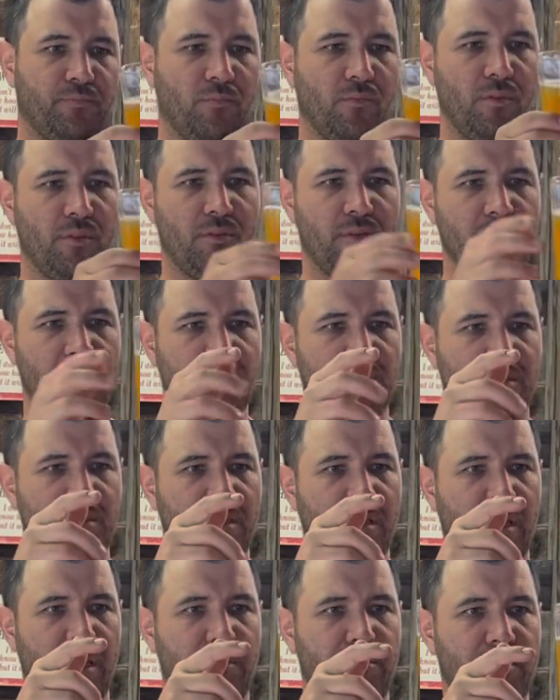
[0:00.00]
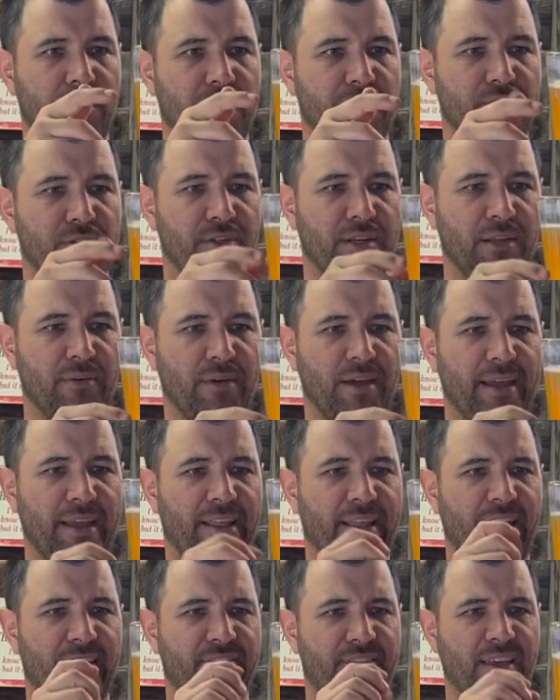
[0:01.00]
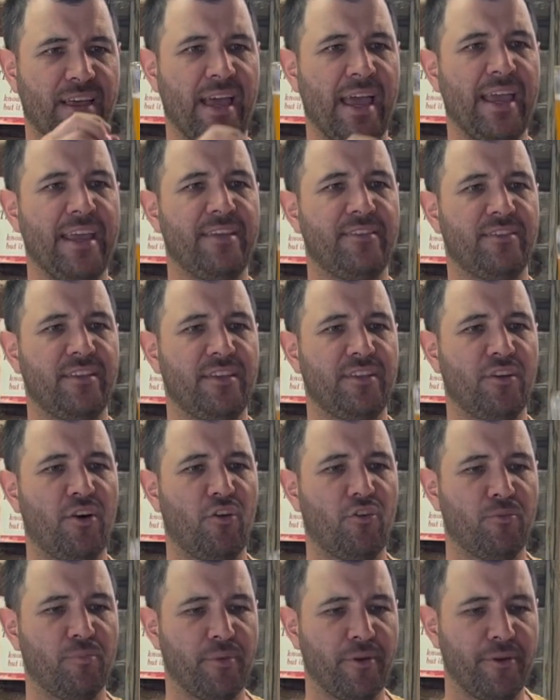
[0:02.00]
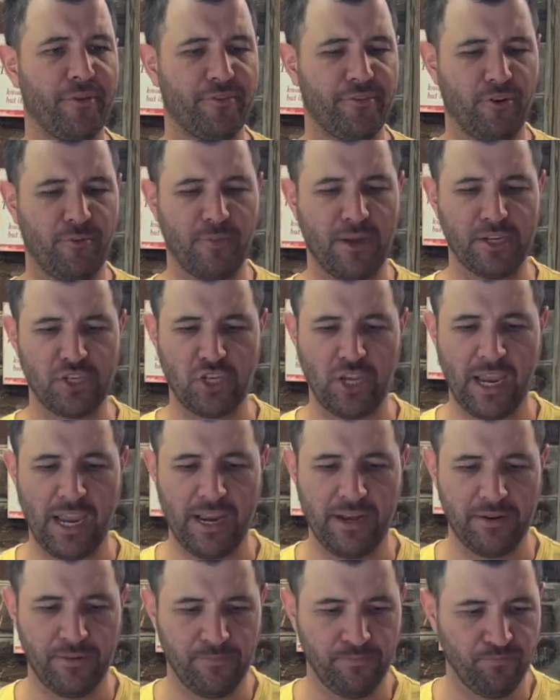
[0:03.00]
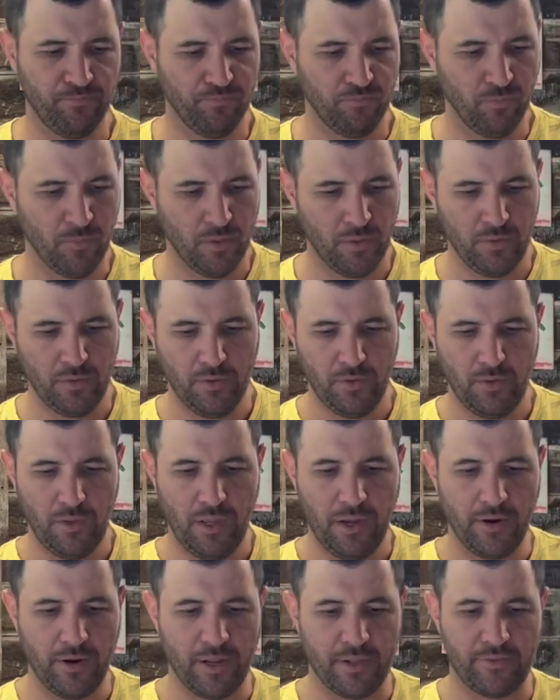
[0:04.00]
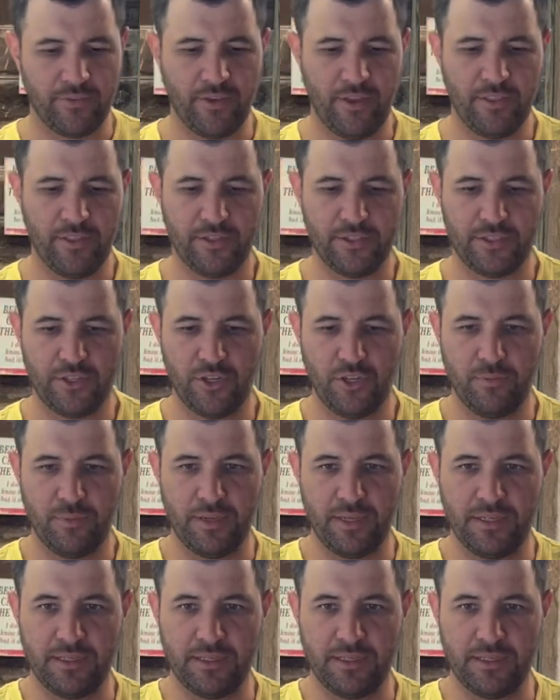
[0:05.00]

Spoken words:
Well, that's just carbonation. Anyway, it's a hazy golden appearance, not much head. Alright, so the two beers,